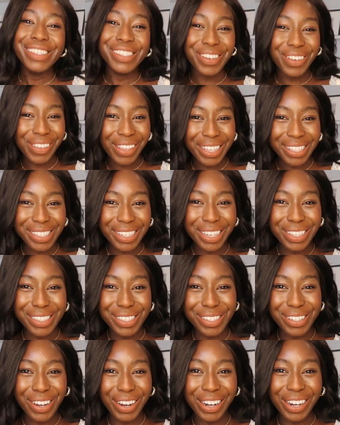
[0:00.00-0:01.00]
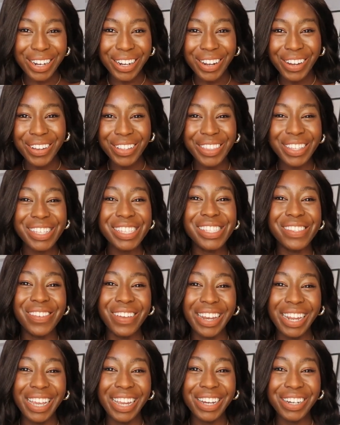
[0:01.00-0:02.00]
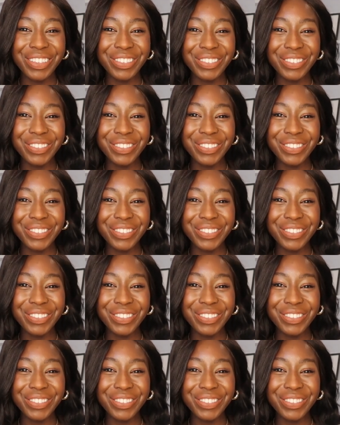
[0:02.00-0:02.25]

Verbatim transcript: So let's get started on this video.